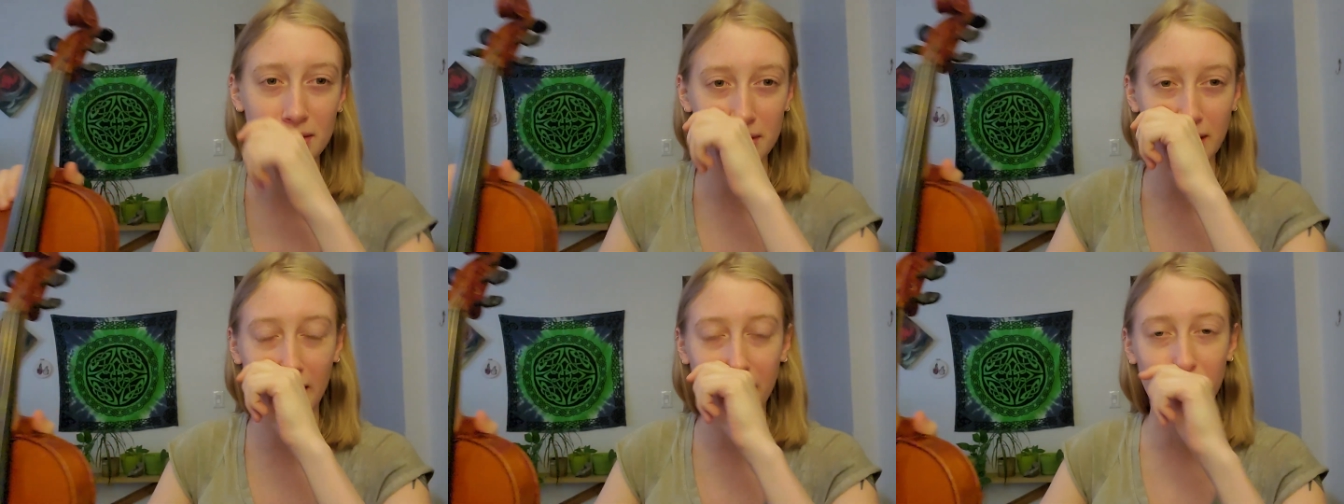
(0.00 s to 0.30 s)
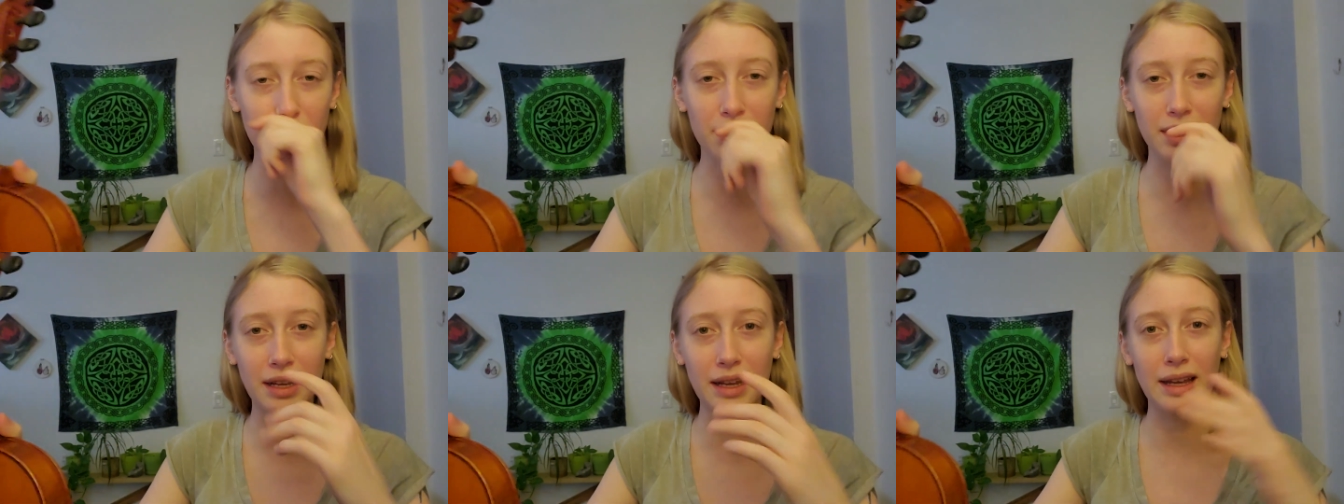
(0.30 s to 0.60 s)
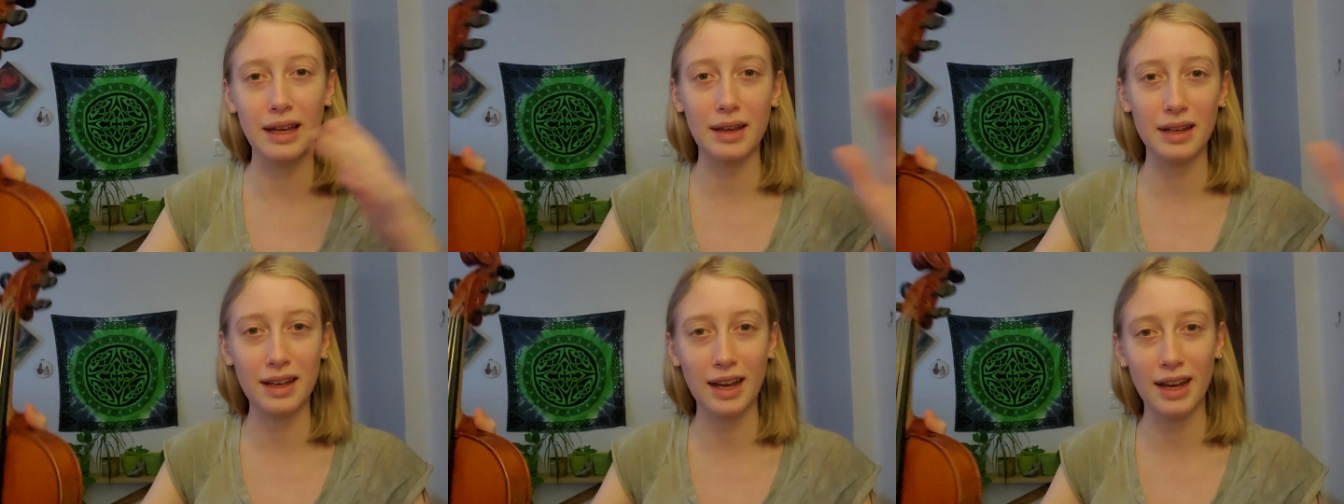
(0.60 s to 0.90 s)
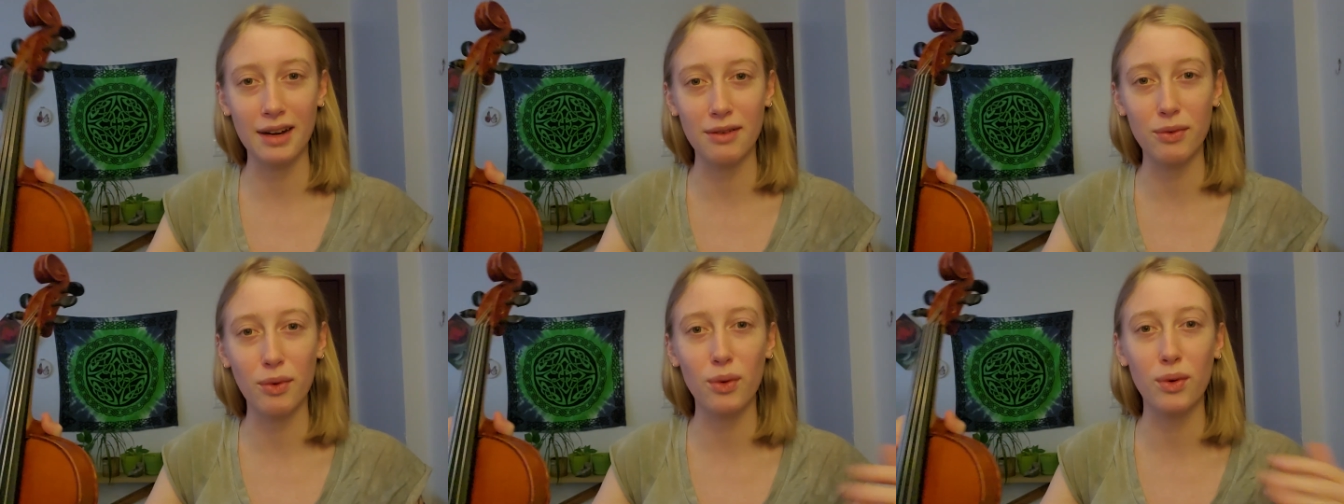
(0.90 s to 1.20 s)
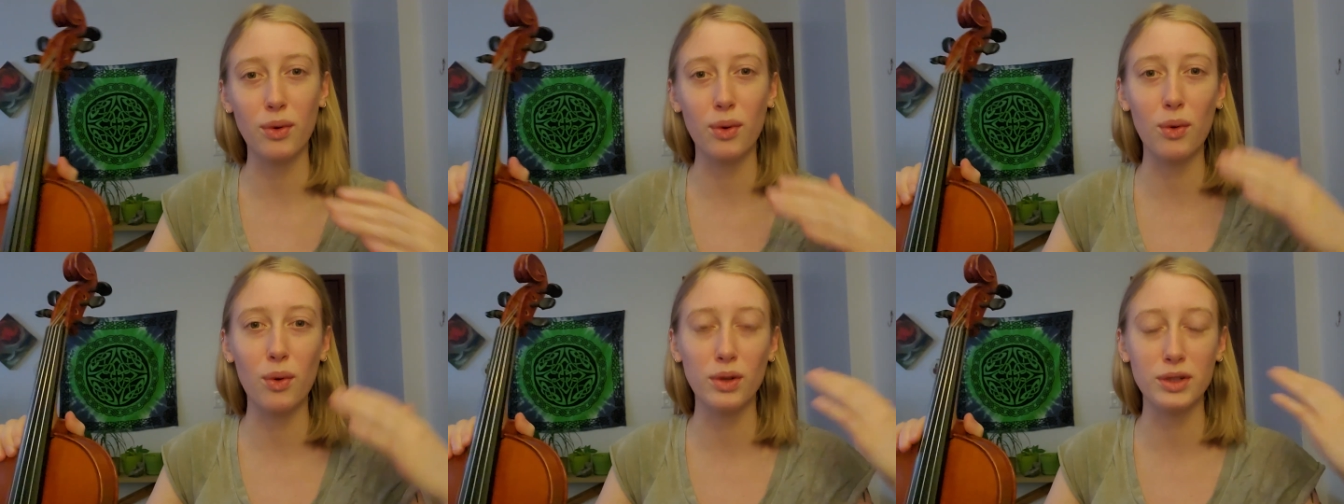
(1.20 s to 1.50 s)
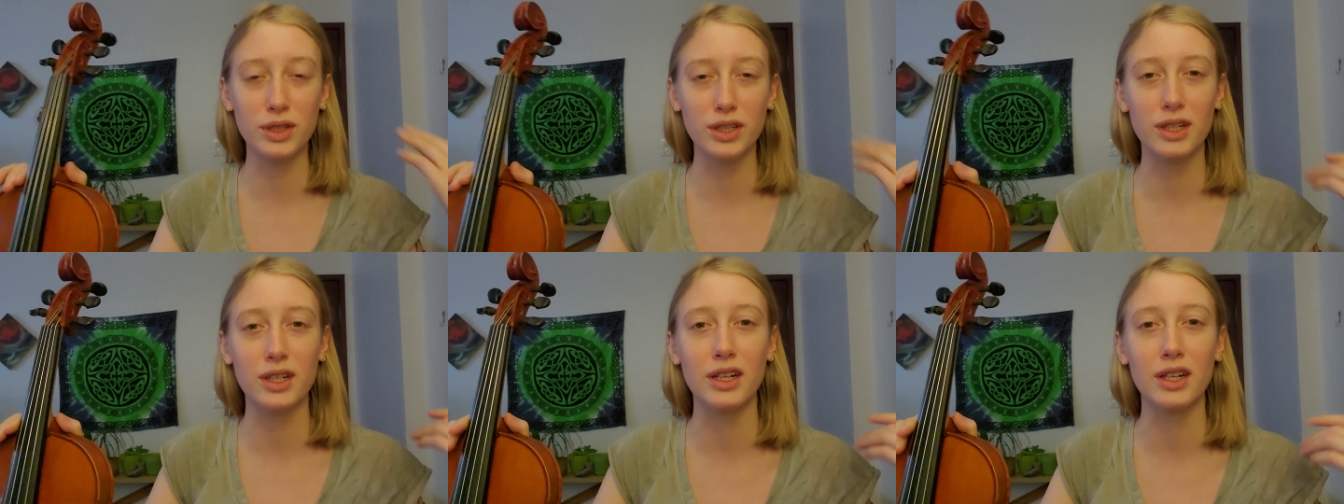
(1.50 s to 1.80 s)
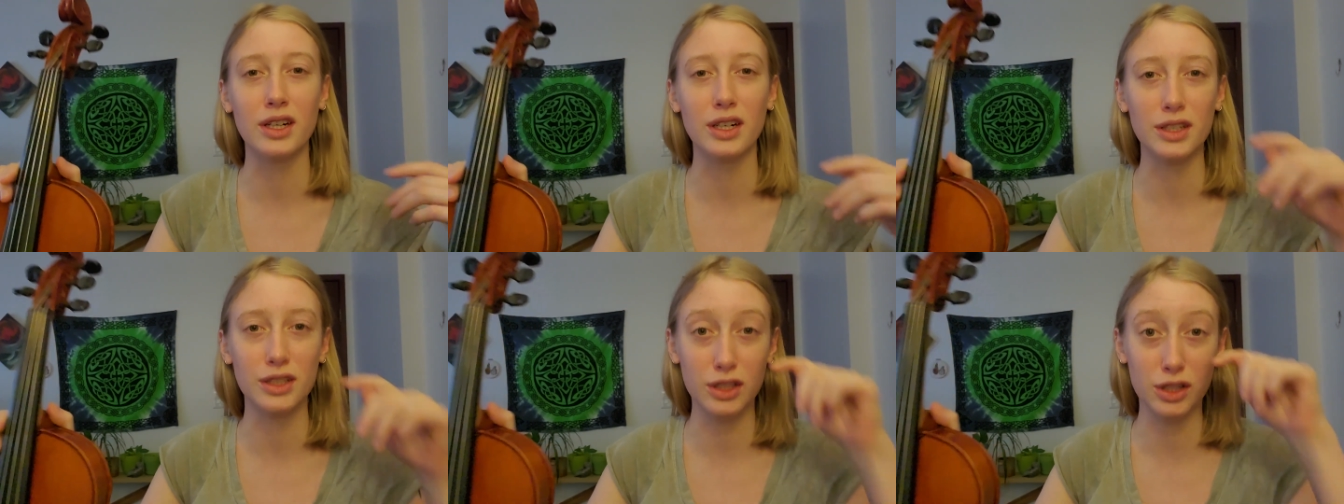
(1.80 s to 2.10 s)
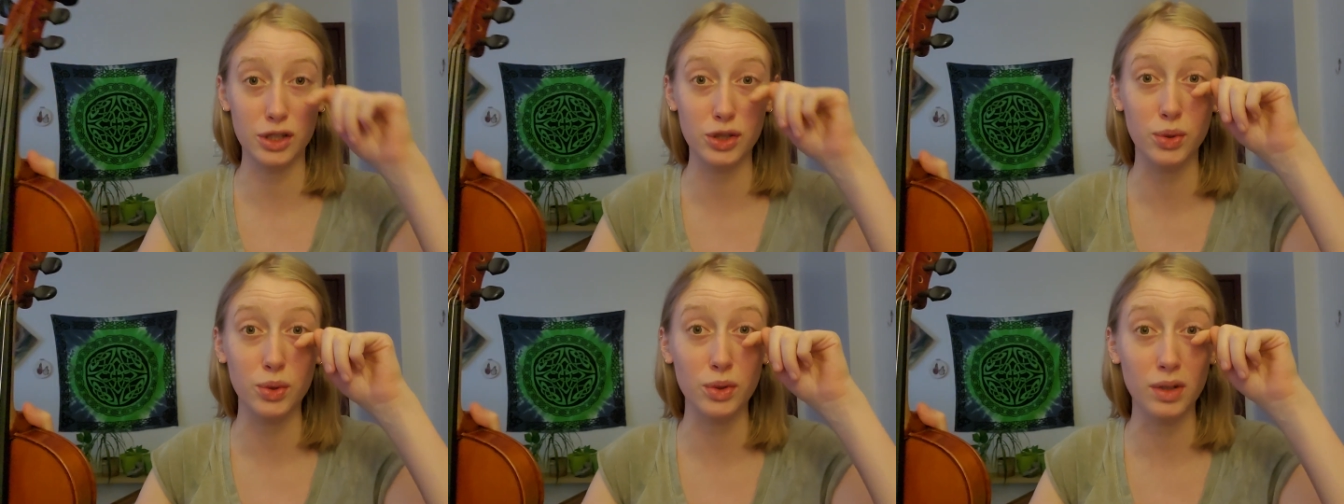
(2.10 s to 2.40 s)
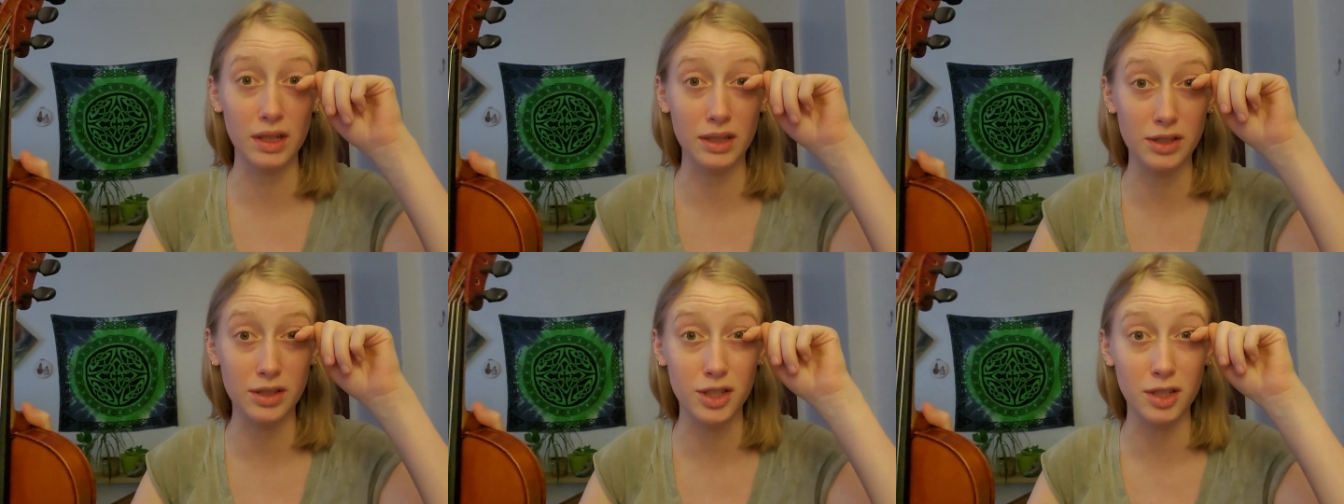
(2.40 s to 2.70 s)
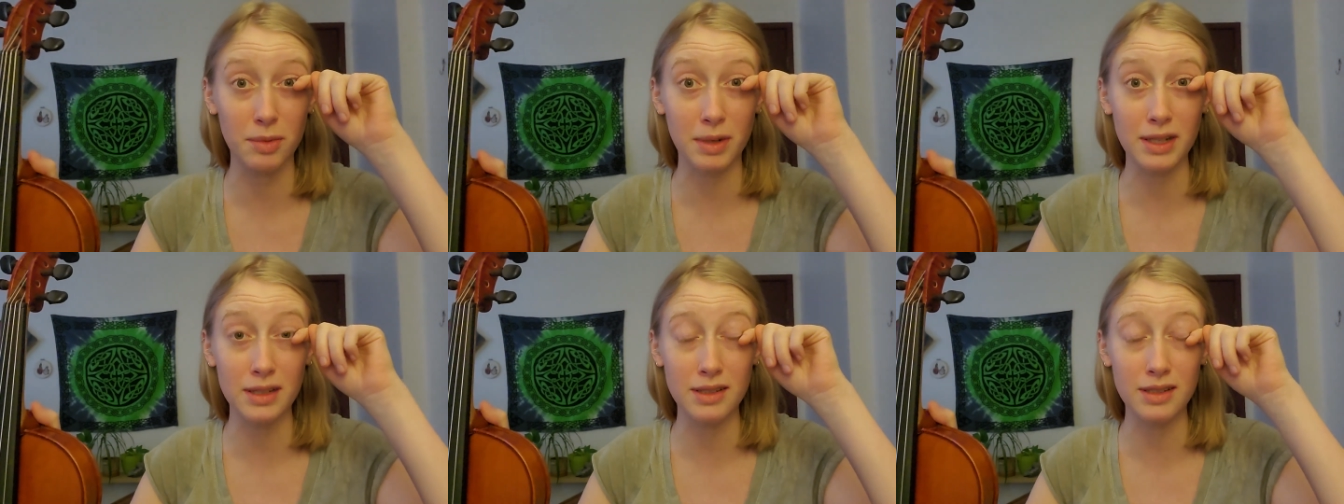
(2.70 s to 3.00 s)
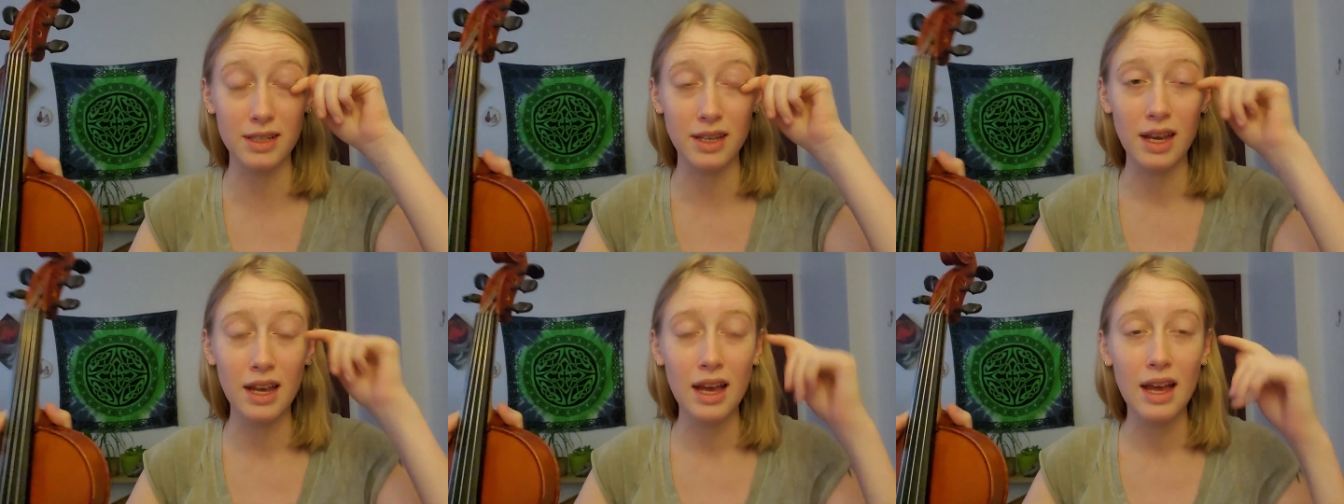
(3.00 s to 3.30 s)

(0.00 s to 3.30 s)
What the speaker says: like really kind of older school instruments,